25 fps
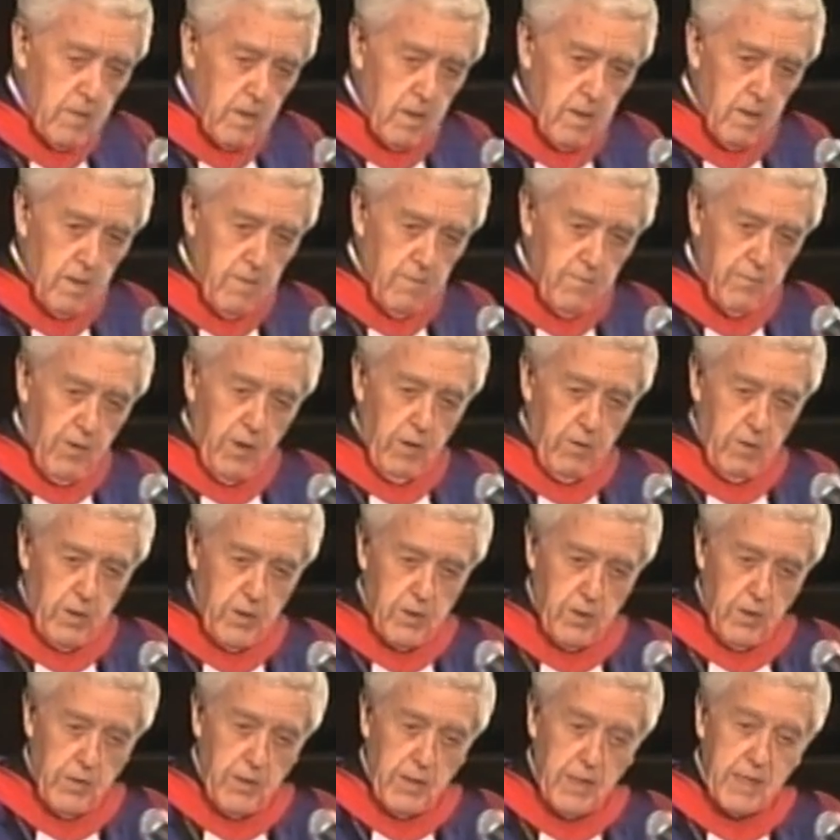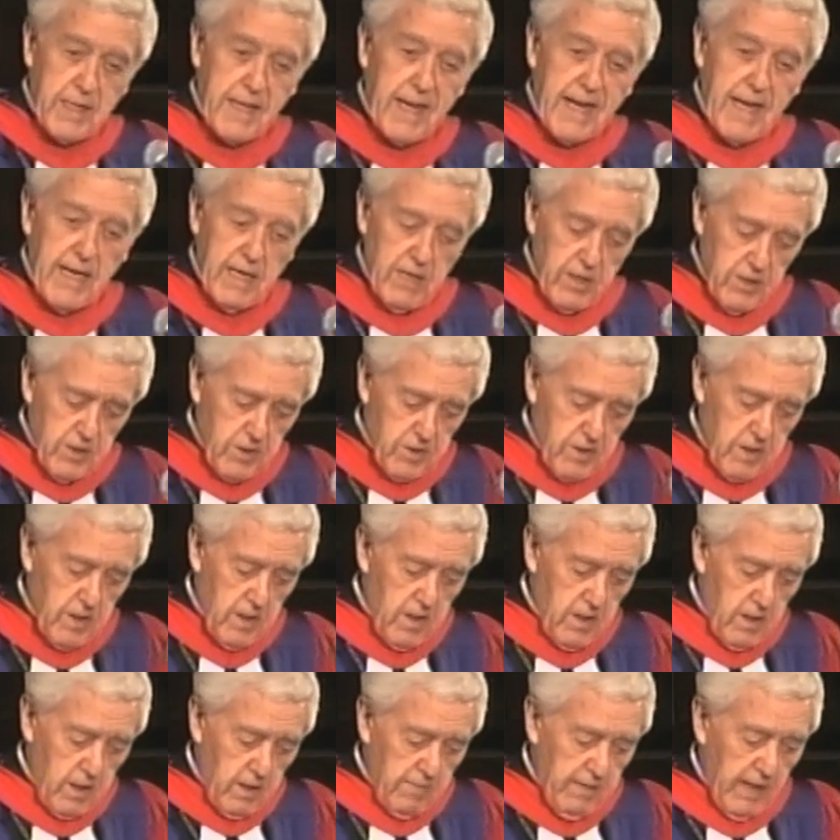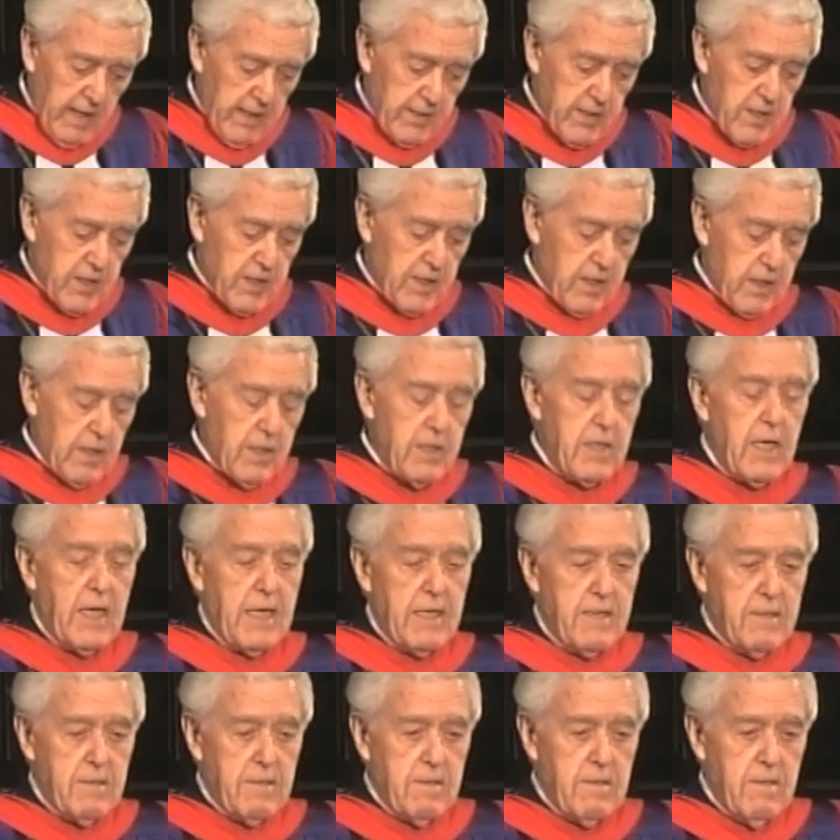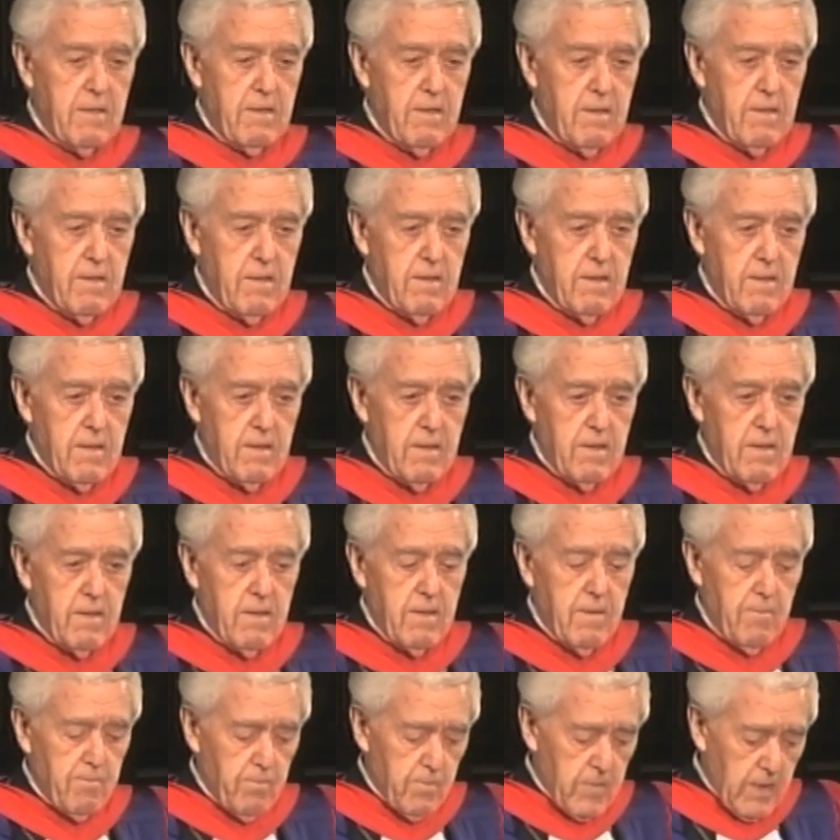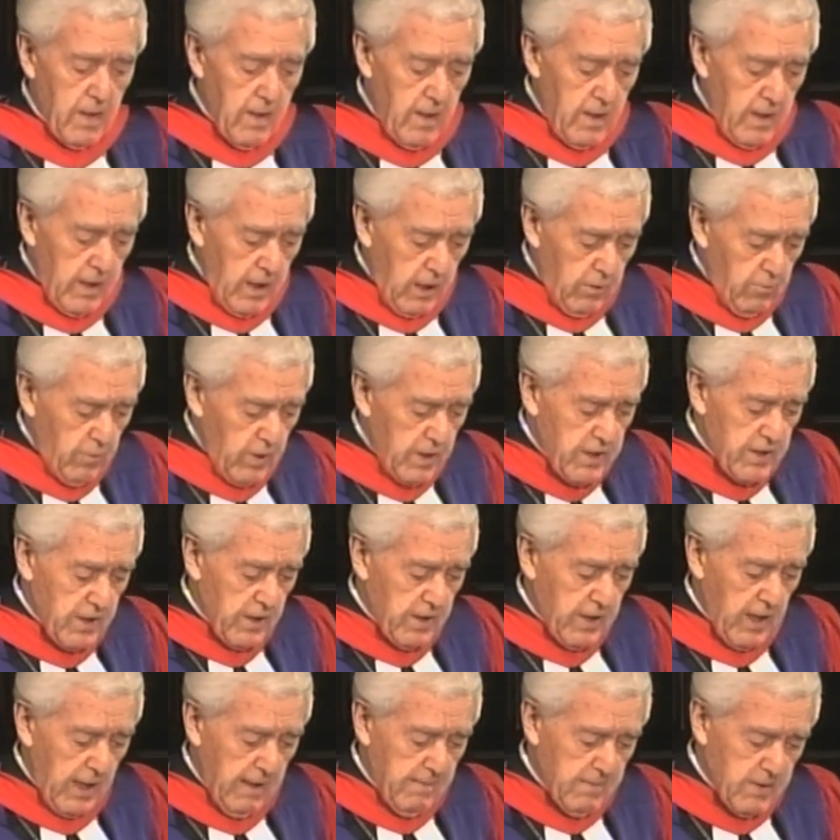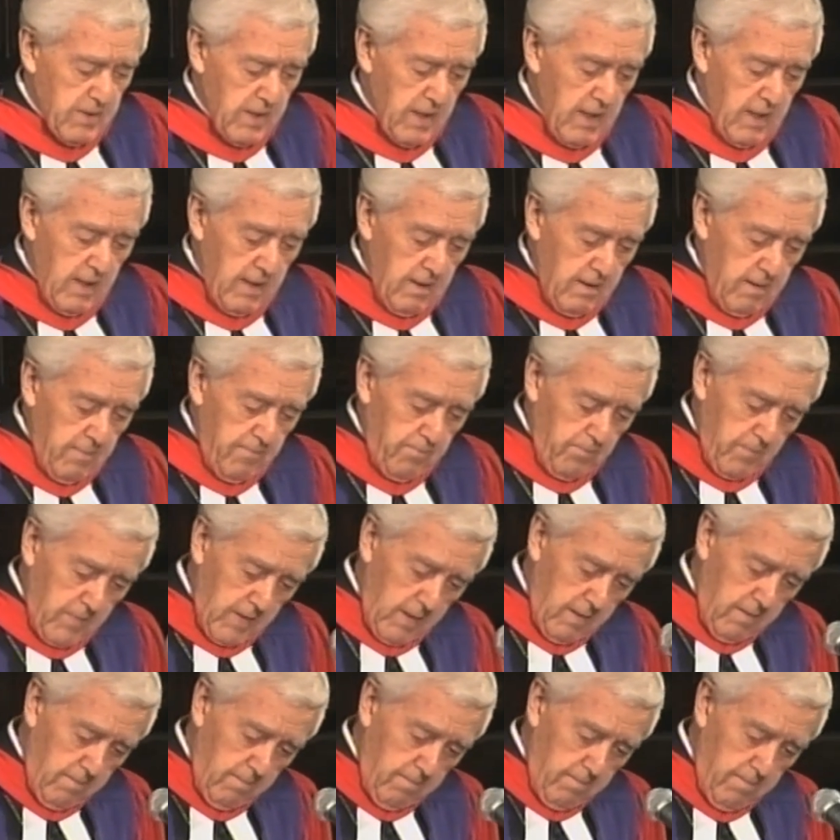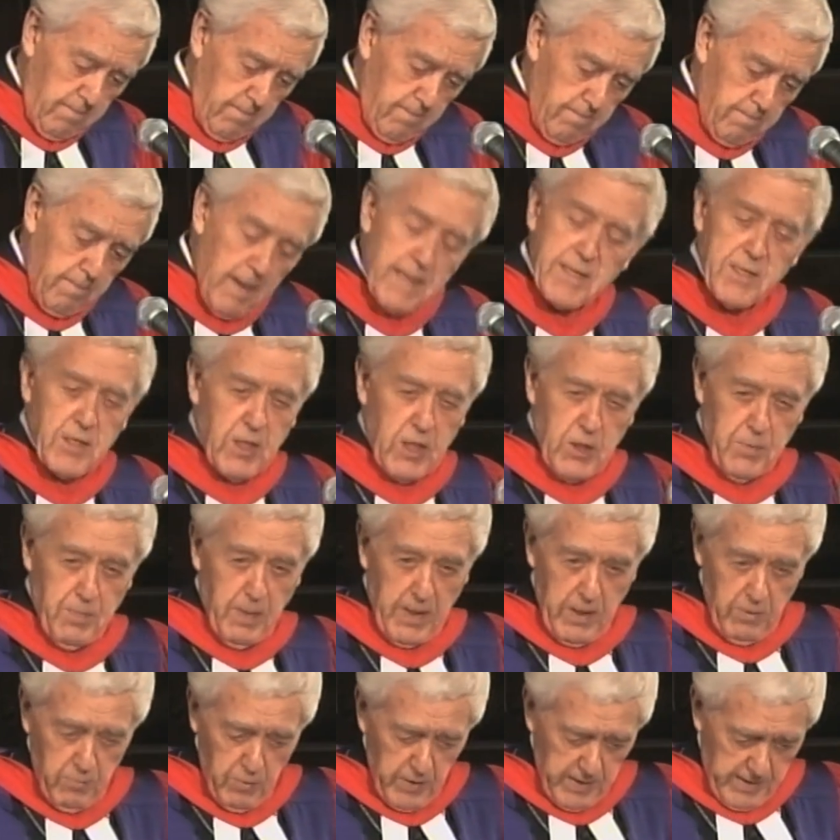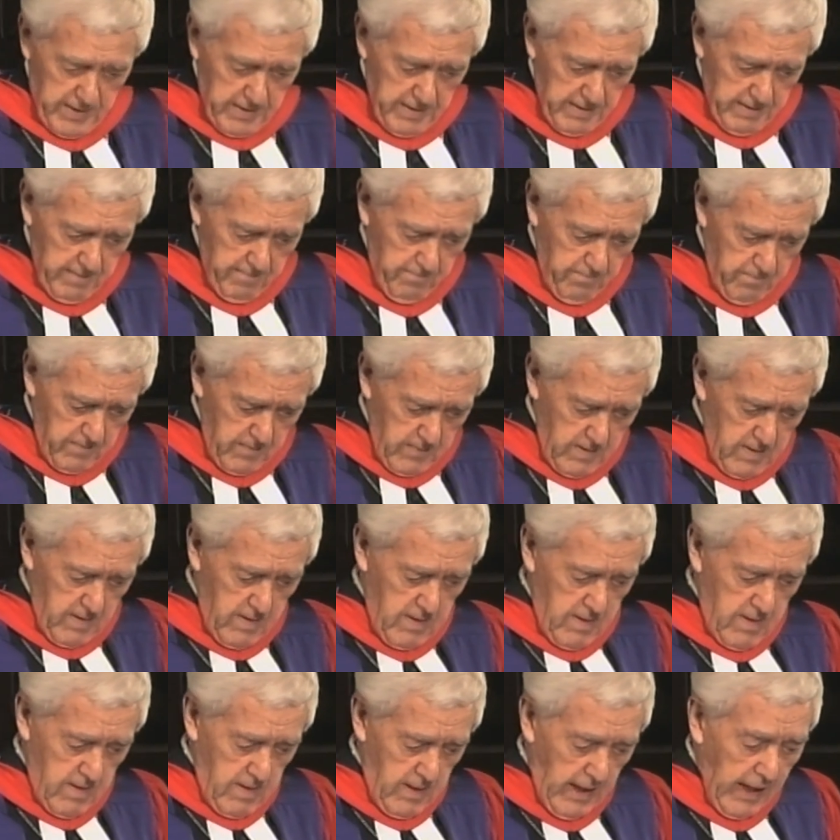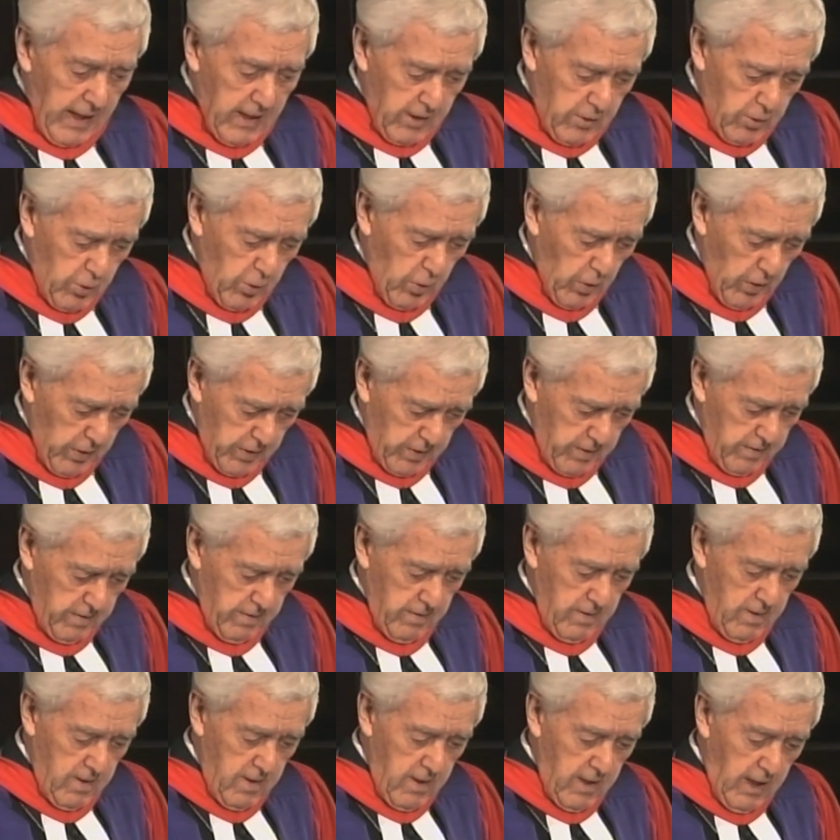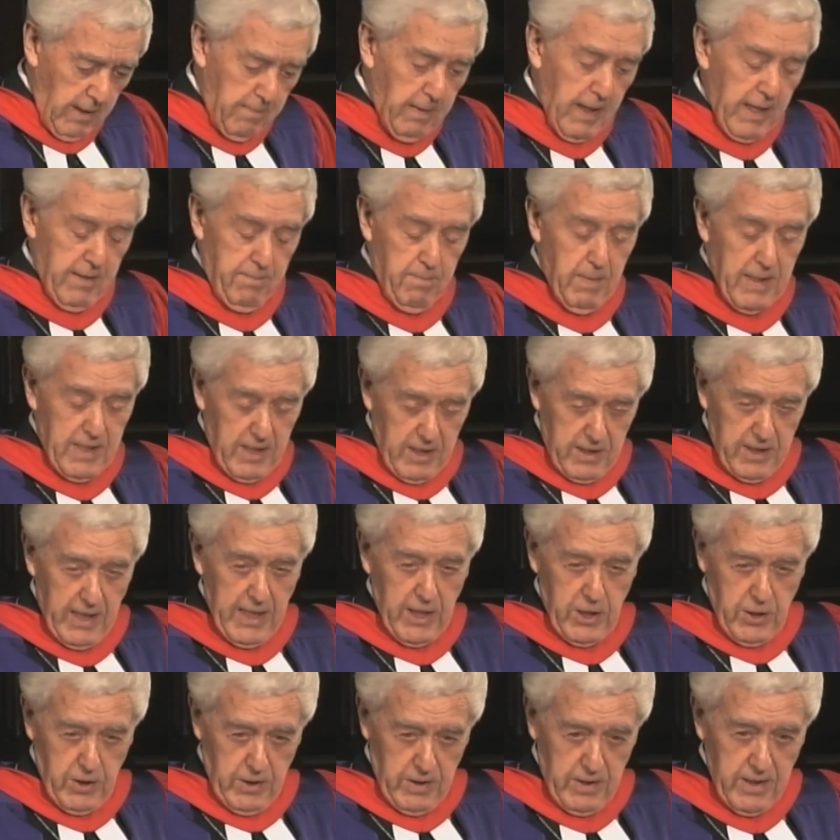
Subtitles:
focused on the chaos of our discontent. In recent times, much has been written and taught about meditation